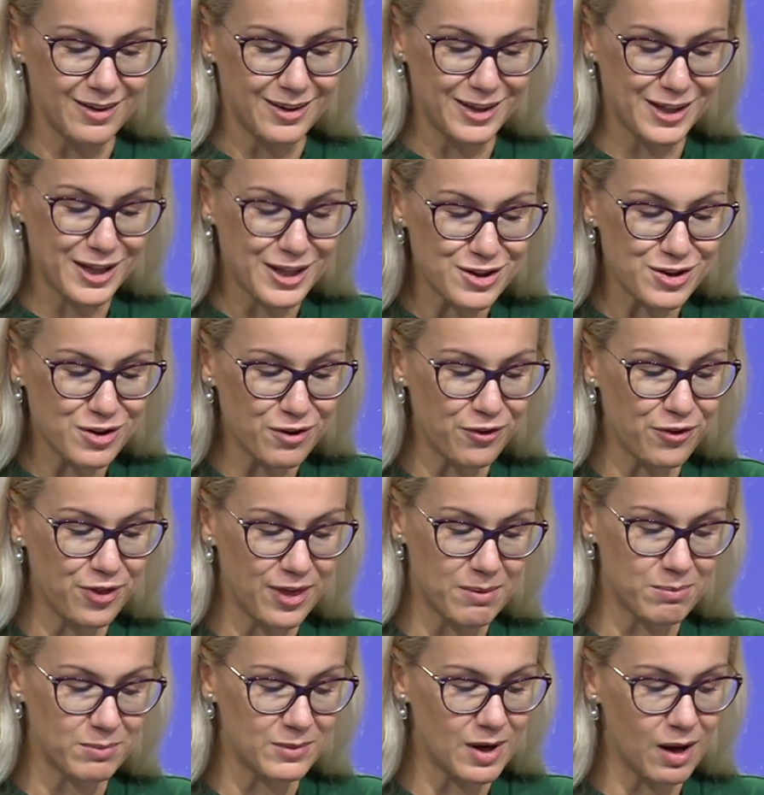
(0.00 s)
Each of
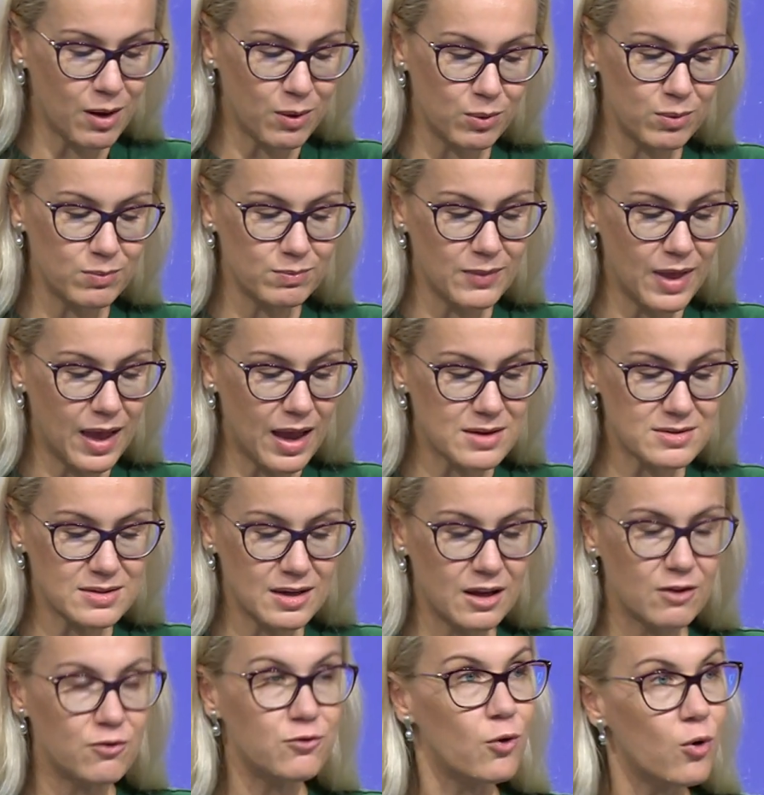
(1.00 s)
them now has
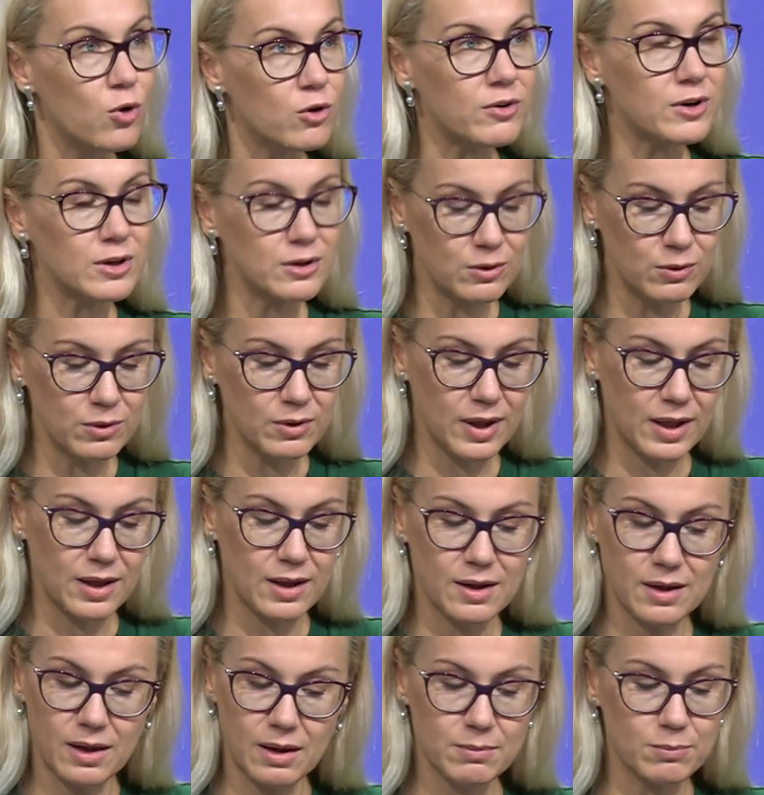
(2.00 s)
a
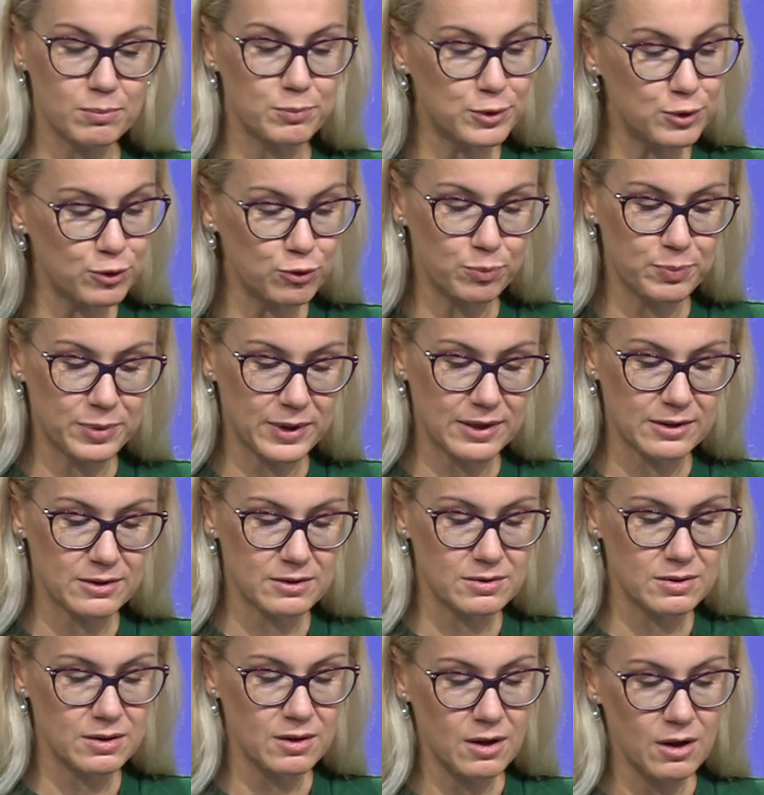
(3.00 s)
forward-looking
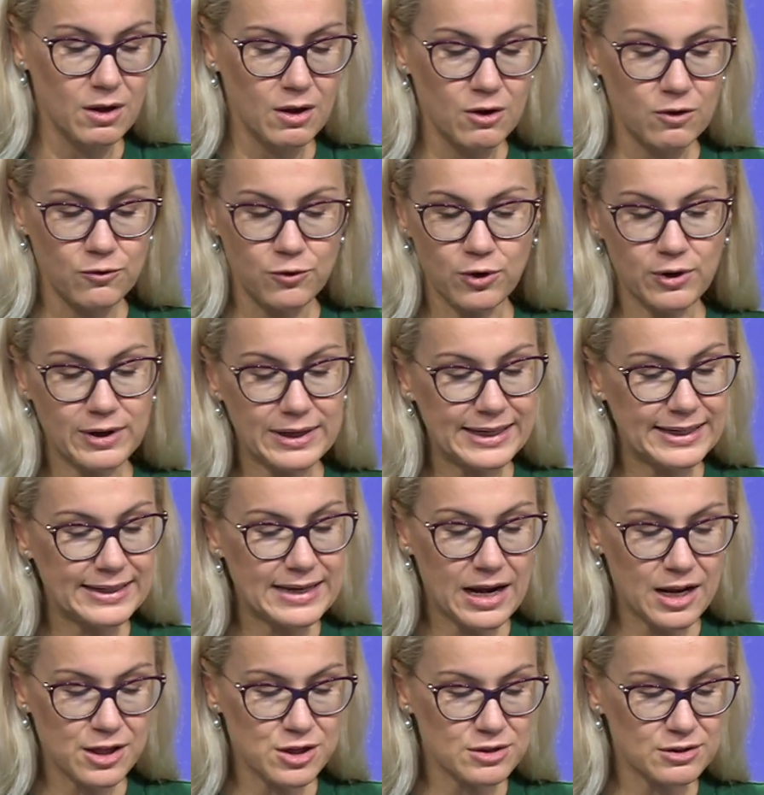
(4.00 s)
blueprint for clean
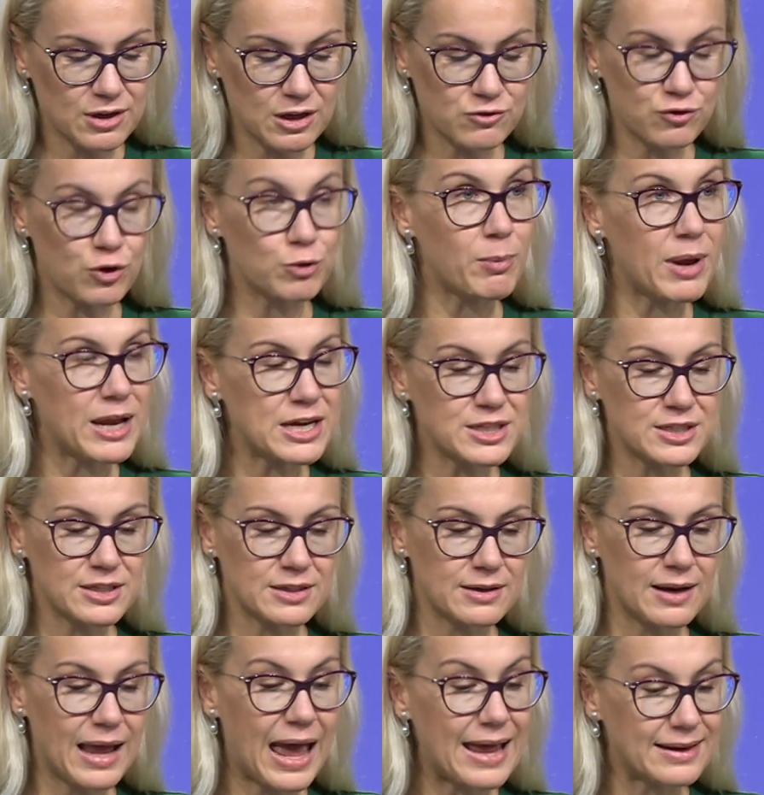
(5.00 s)
energy
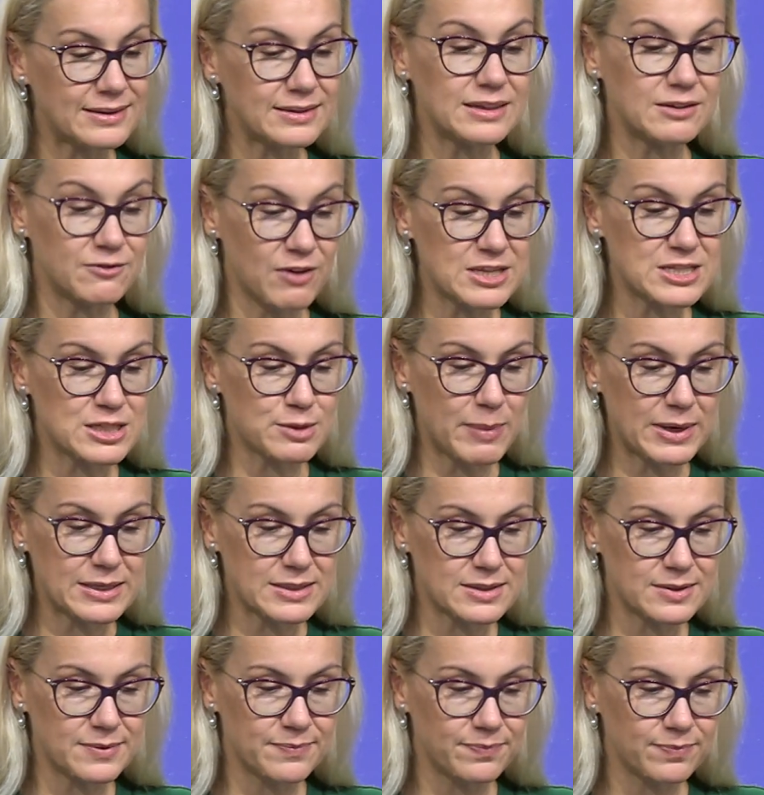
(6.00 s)
transformation and
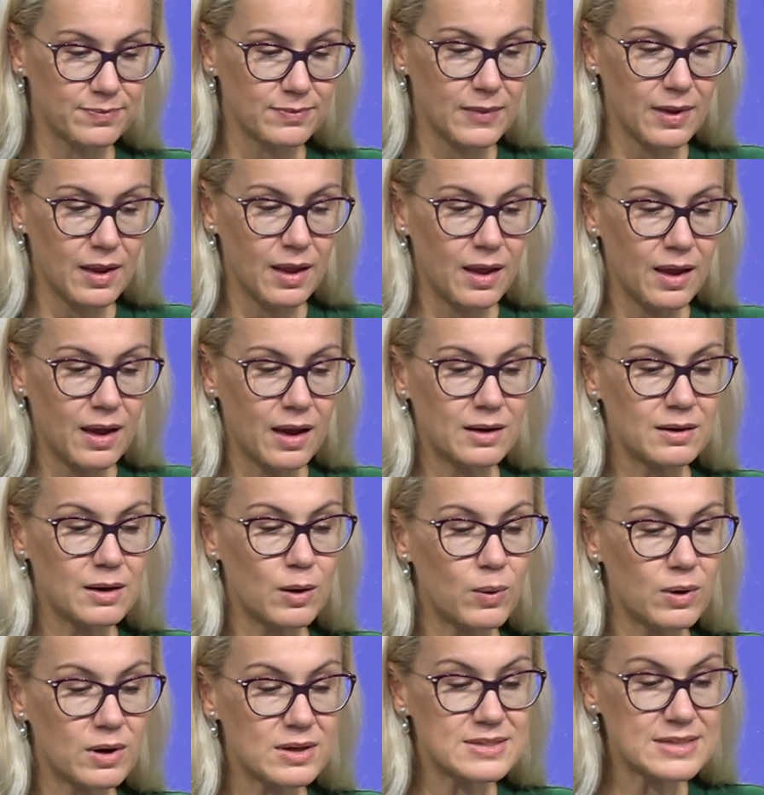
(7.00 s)
investment. And
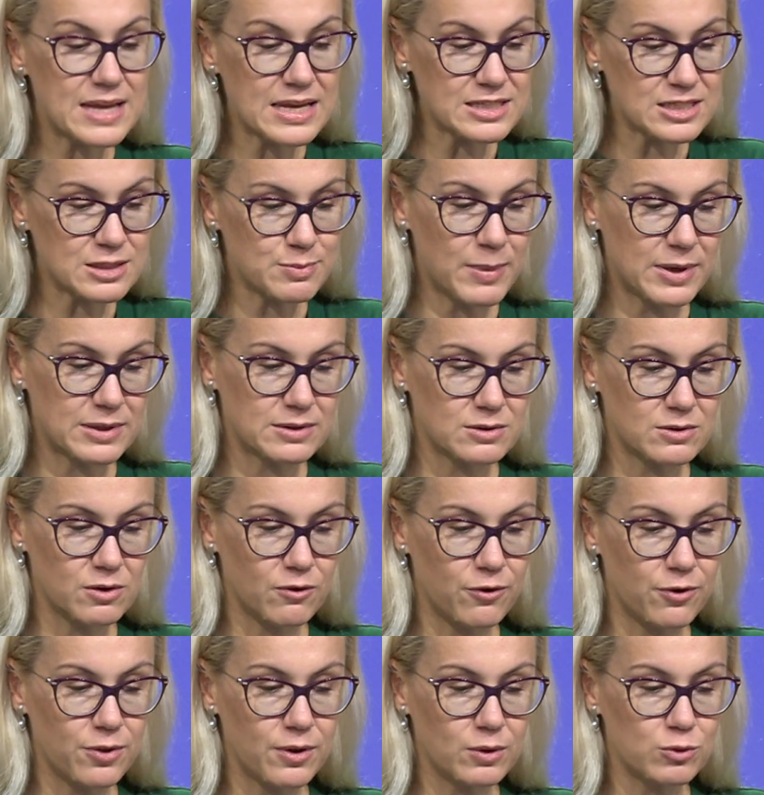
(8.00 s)
our assessment
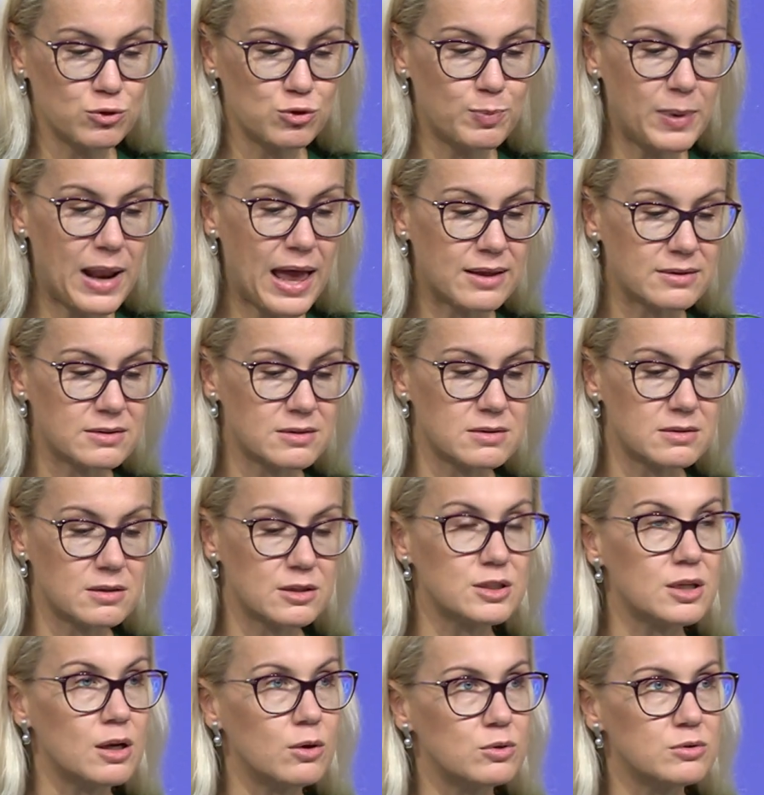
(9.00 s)
of those plans
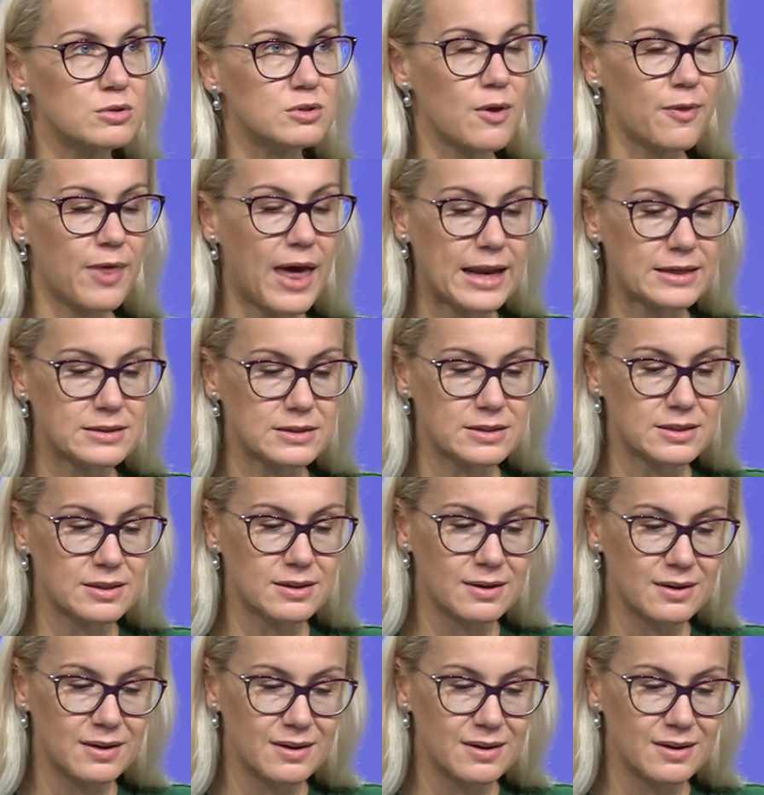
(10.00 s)
shows that